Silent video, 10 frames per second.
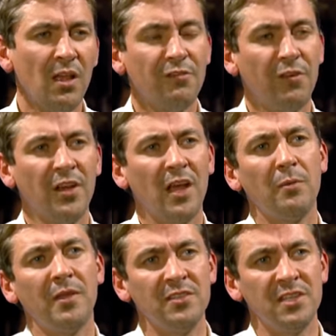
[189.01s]
find out
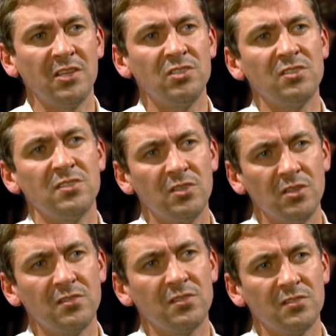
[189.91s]
about the dangers, the
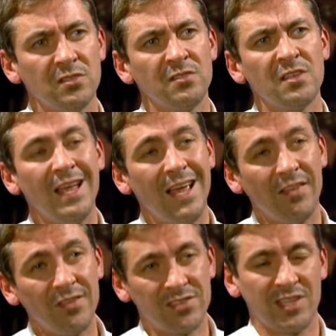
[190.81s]
nuisances,
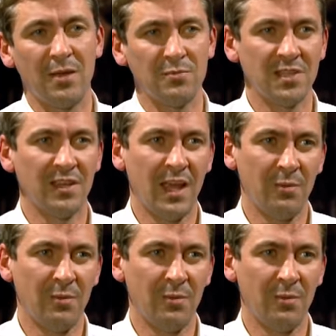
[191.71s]
and the scams that are